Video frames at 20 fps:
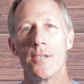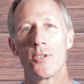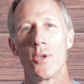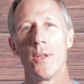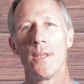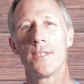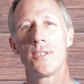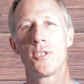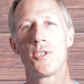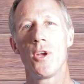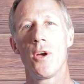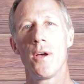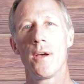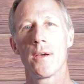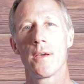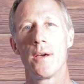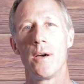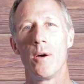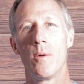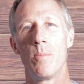So let's
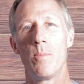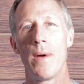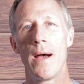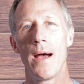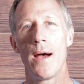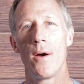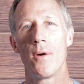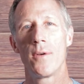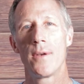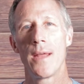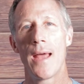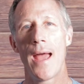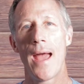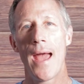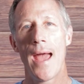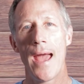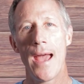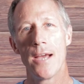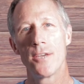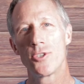talk about
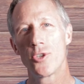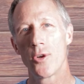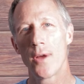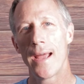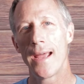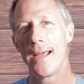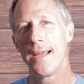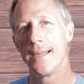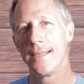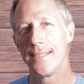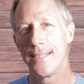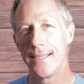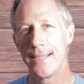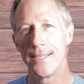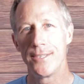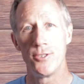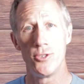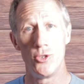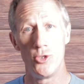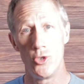Azure
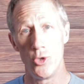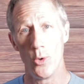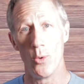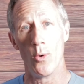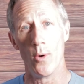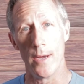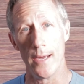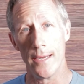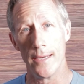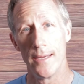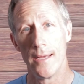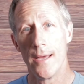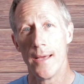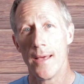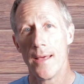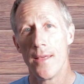AD Join.